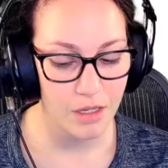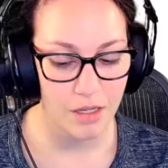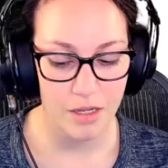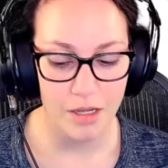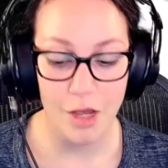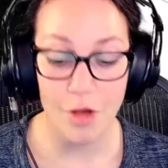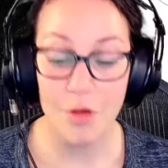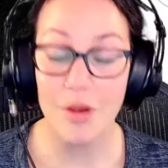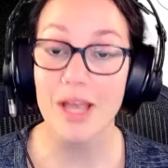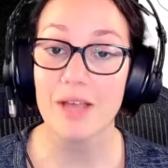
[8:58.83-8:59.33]

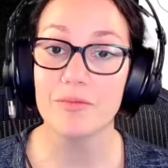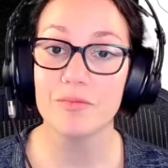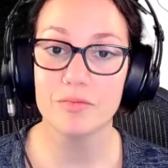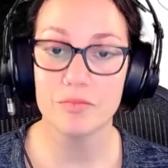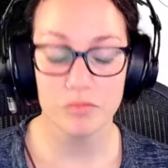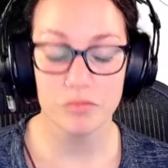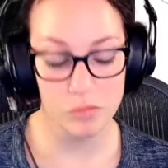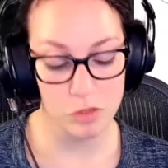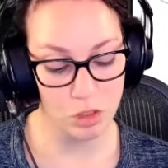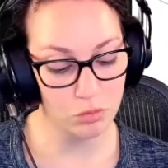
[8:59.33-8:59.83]
Okay,
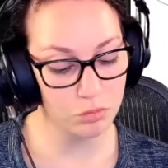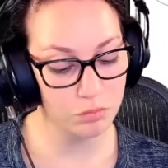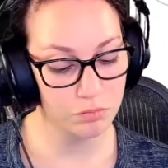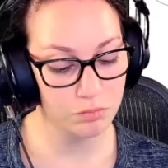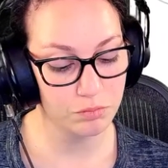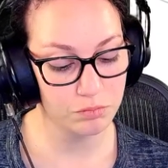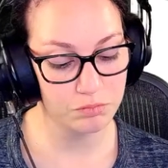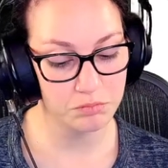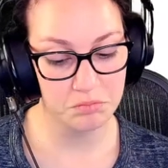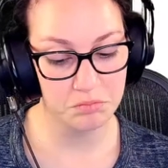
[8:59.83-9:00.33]
so
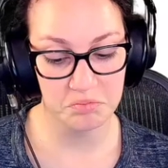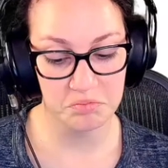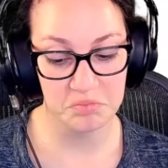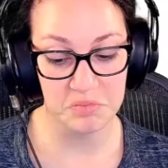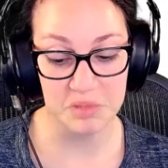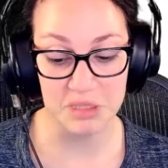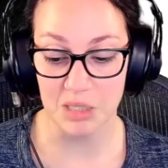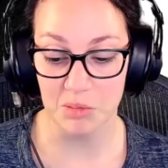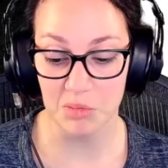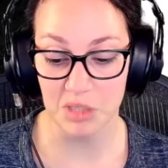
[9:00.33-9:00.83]

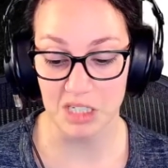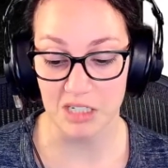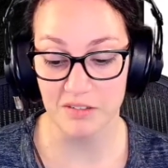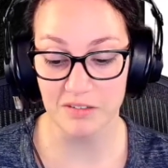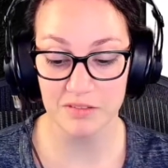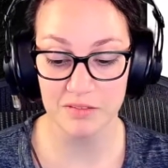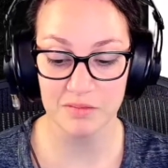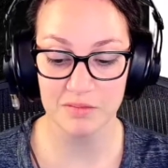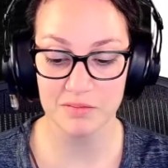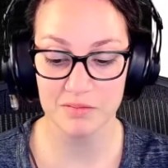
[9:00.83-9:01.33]
same
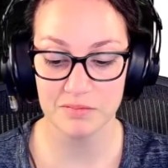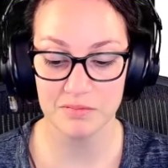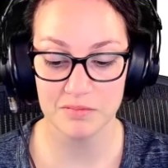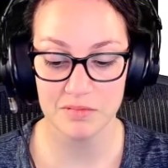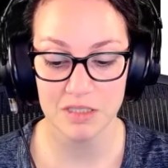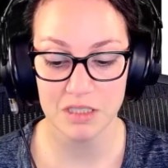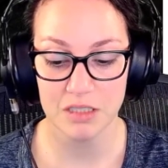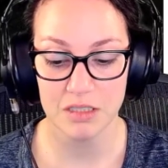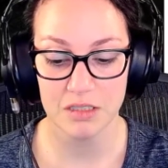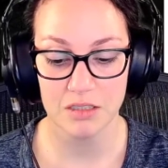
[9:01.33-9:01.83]
diff.
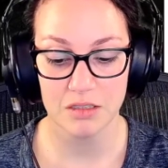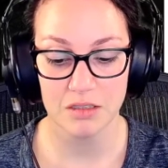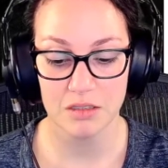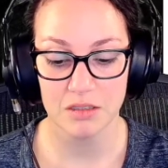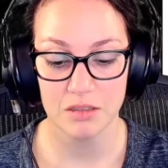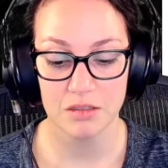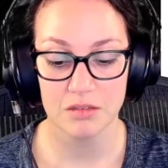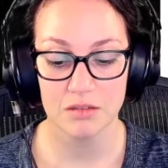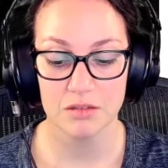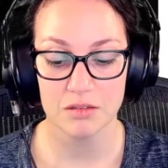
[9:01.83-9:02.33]

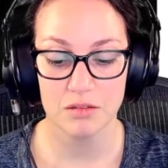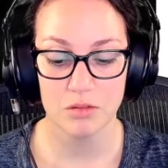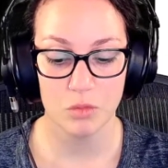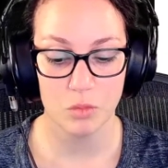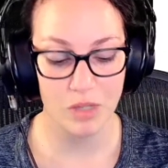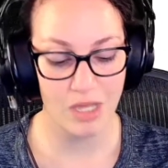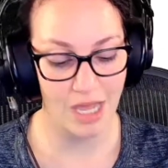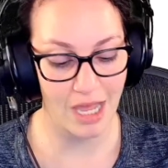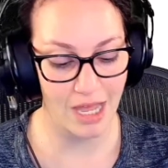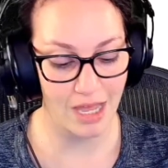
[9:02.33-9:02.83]
We
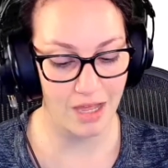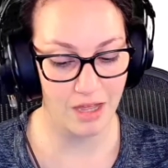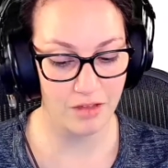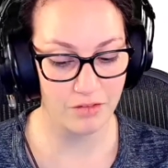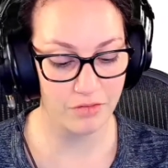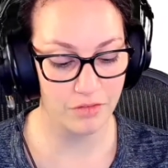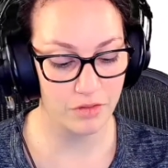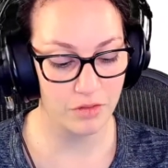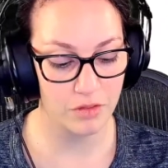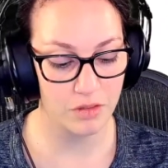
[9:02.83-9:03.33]
have
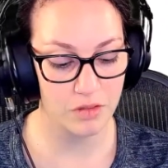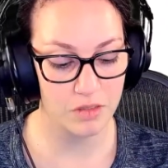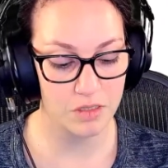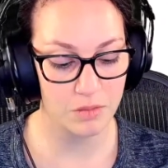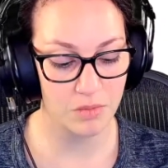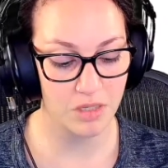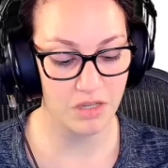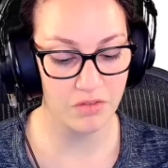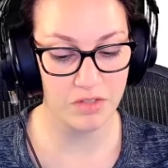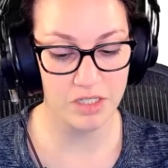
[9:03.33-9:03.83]
some given